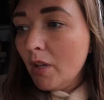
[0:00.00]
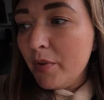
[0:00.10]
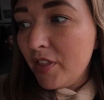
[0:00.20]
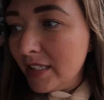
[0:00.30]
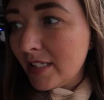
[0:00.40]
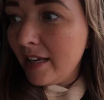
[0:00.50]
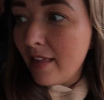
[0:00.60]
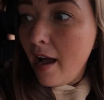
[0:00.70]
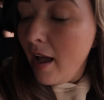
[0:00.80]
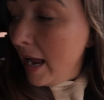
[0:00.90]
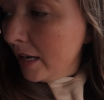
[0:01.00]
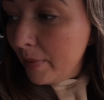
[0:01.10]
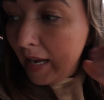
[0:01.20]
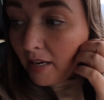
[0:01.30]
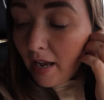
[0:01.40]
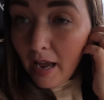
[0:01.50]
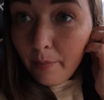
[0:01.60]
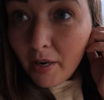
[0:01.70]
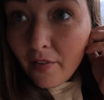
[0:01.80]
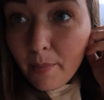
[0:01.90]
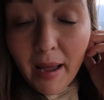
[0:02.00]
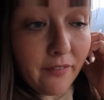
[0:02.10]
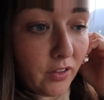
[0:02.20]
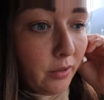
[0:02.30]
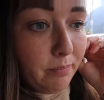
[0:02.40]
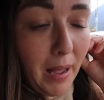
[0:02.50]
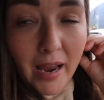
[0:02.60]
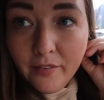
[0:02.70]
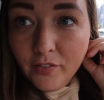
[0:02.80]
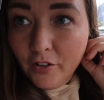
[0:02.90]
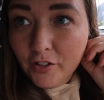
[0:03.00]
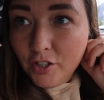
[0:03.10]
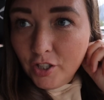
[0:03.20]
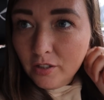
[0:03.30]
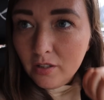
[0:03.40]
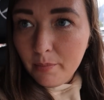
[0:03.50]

with things like that. Anyway, we're gonna have a bite of lunch.